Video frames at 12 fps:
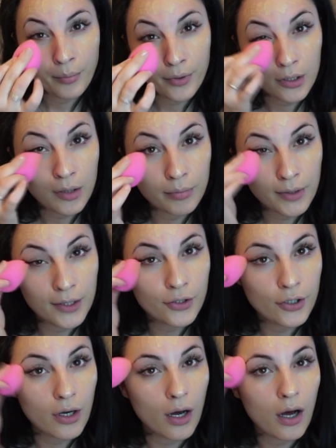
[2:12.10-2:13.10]
beauty
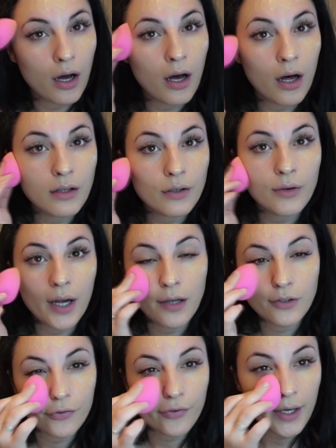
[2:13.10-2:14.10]
blender all
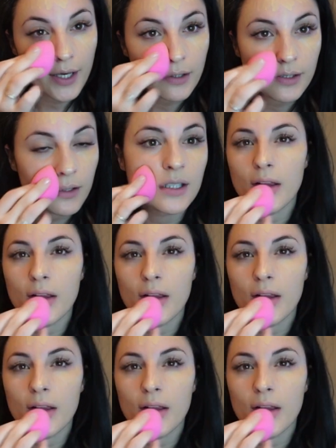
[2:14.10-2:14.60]
around your face.